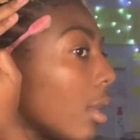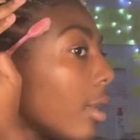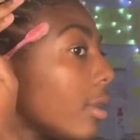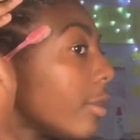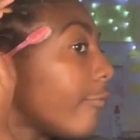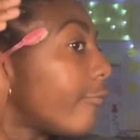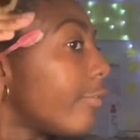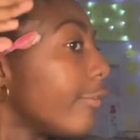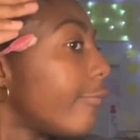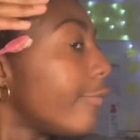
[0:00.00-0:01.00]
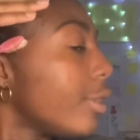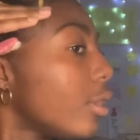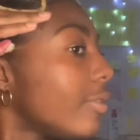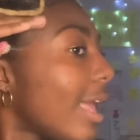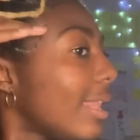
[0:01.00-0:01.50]
fulfill
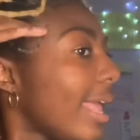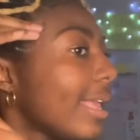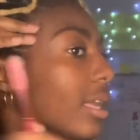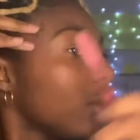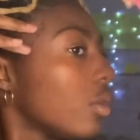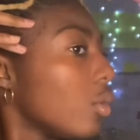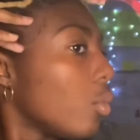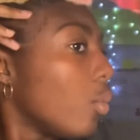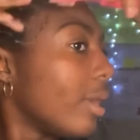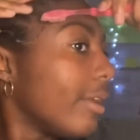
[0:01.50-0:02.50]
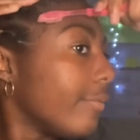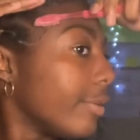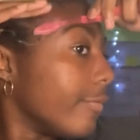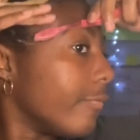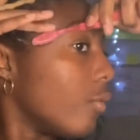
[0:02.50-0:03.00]
that, like, whatever
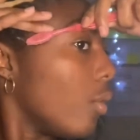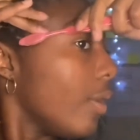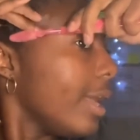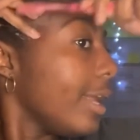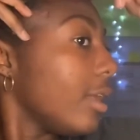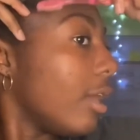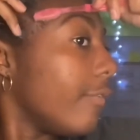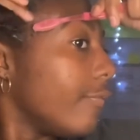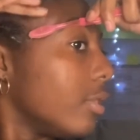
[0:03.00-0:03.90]
void of